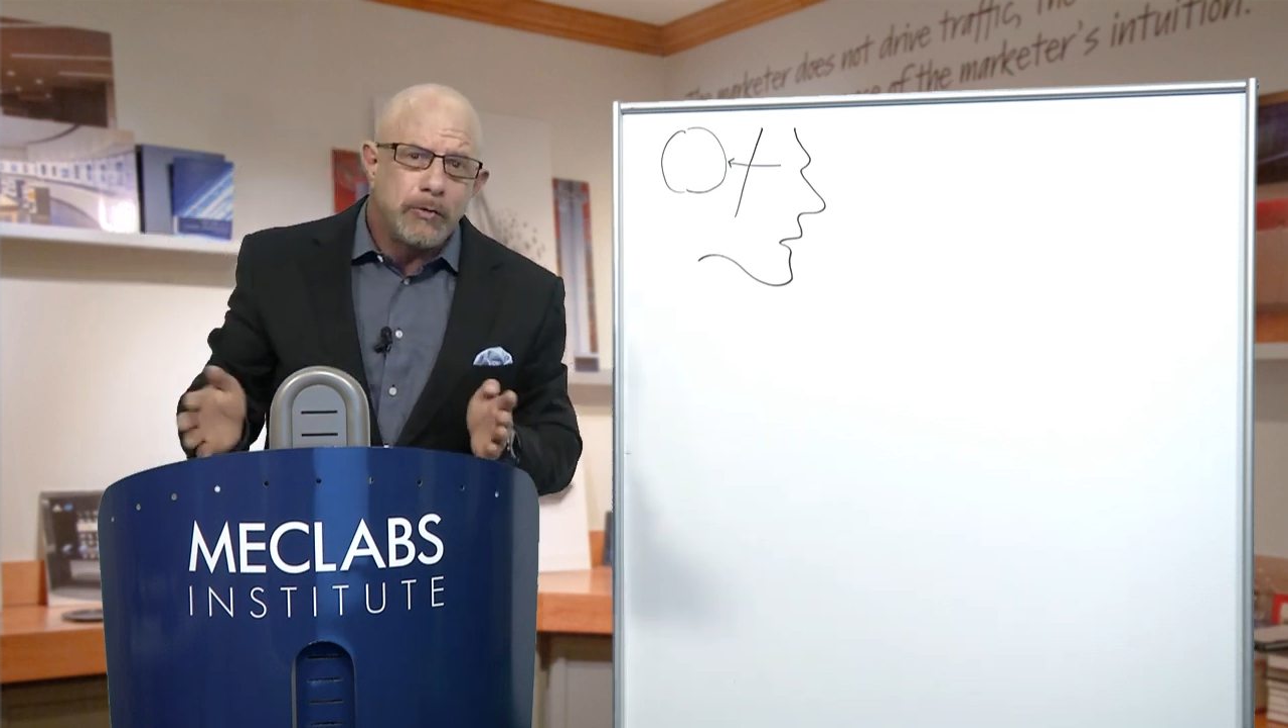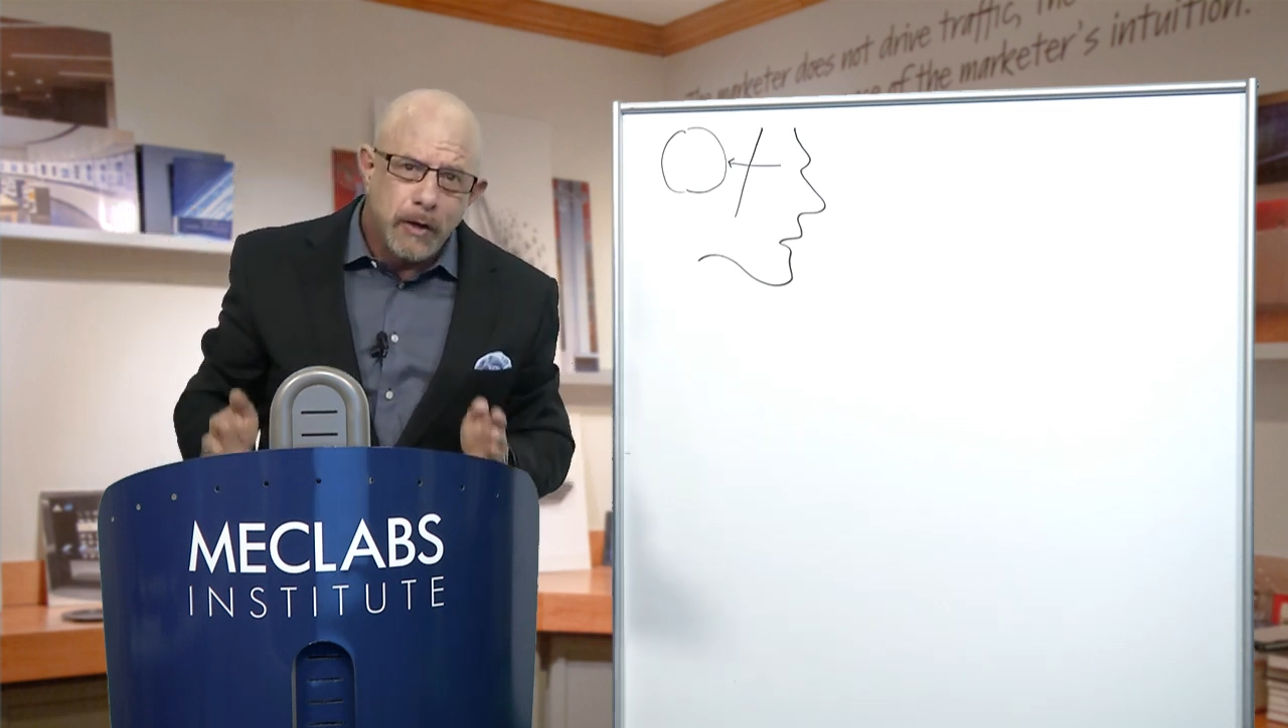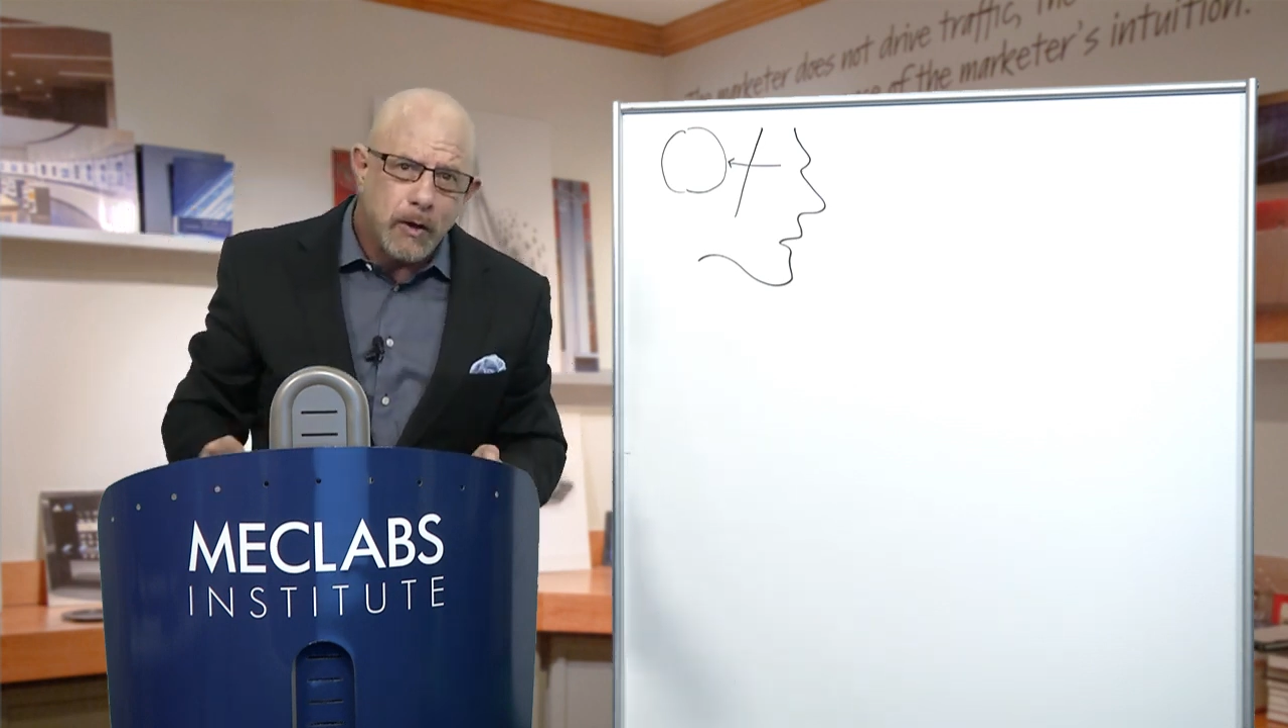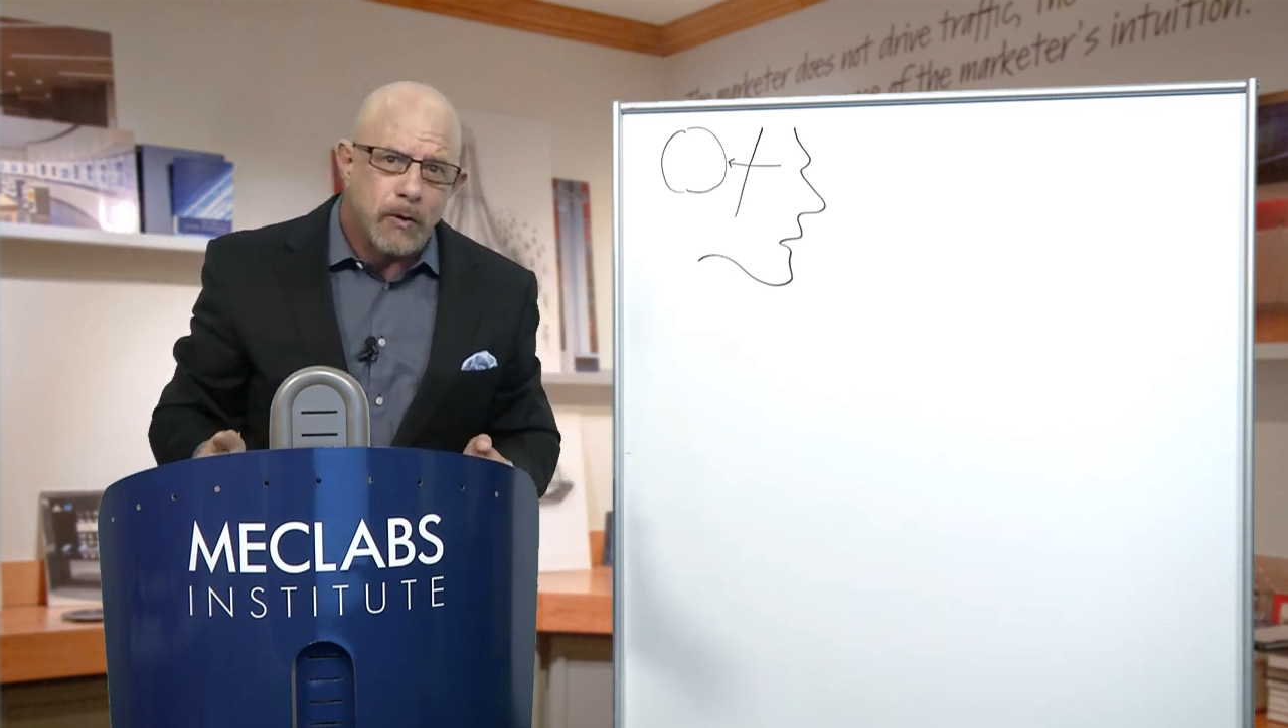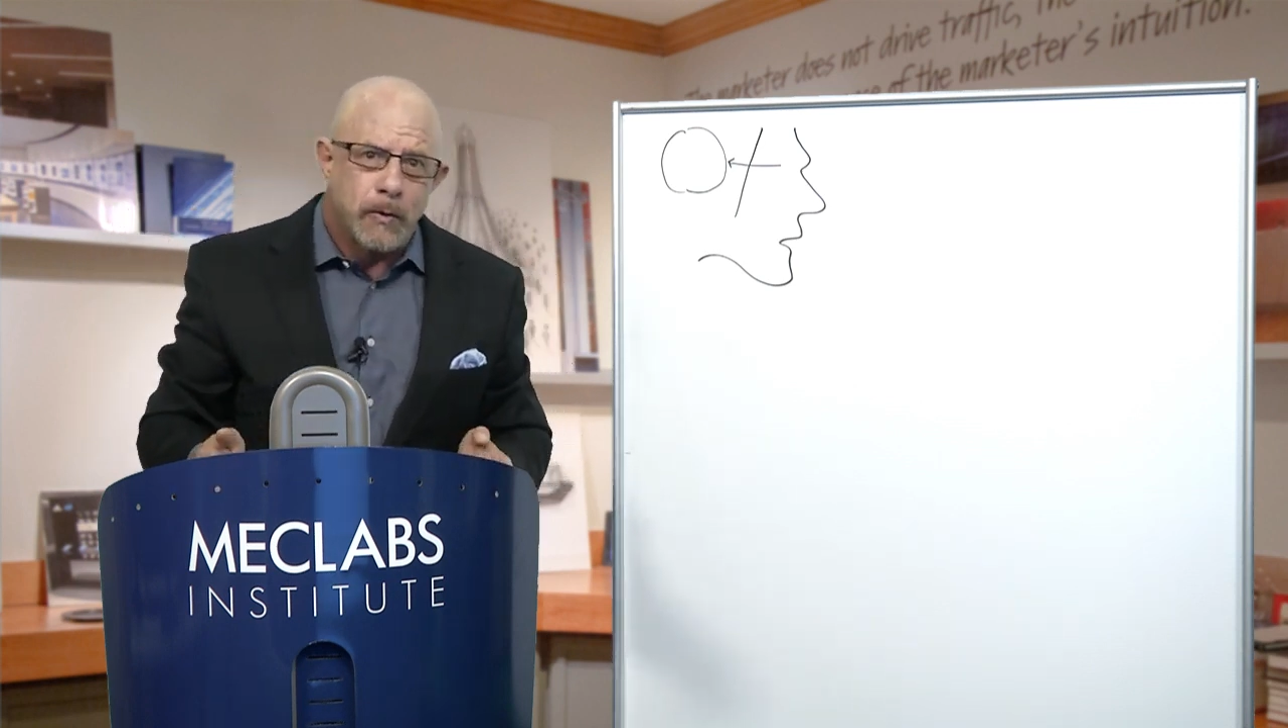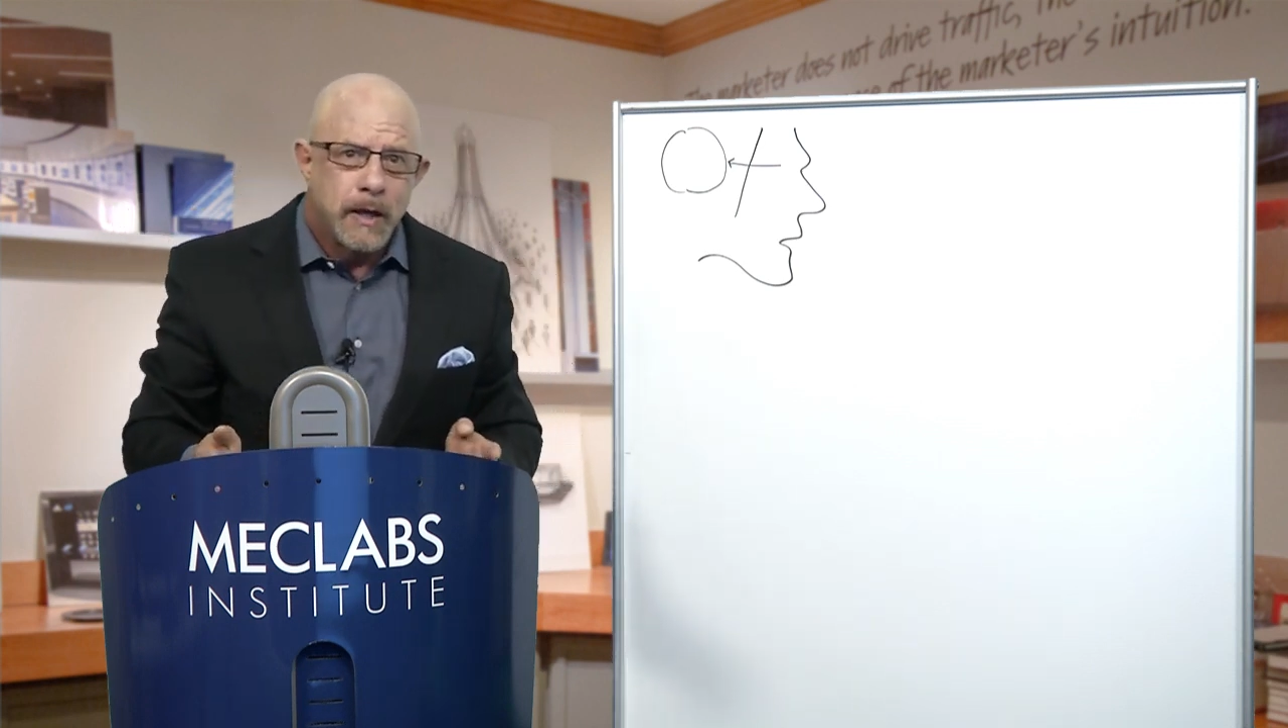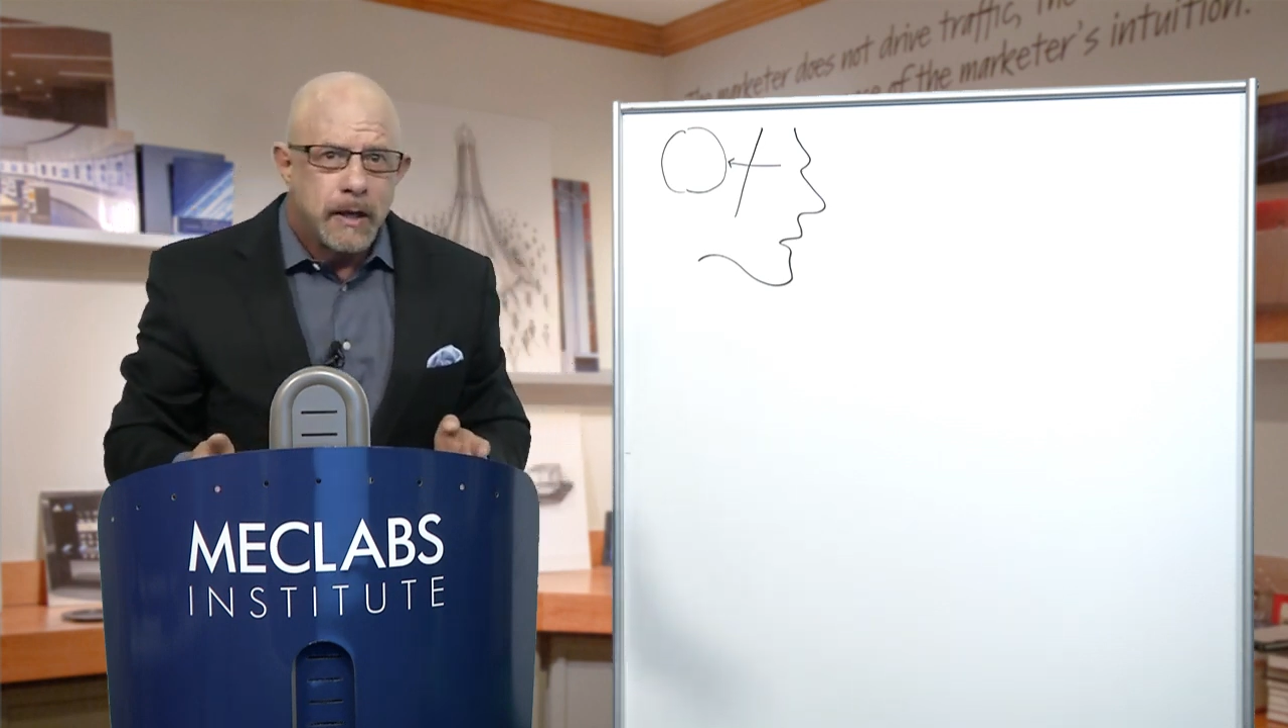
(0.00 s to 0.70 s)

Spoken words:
know,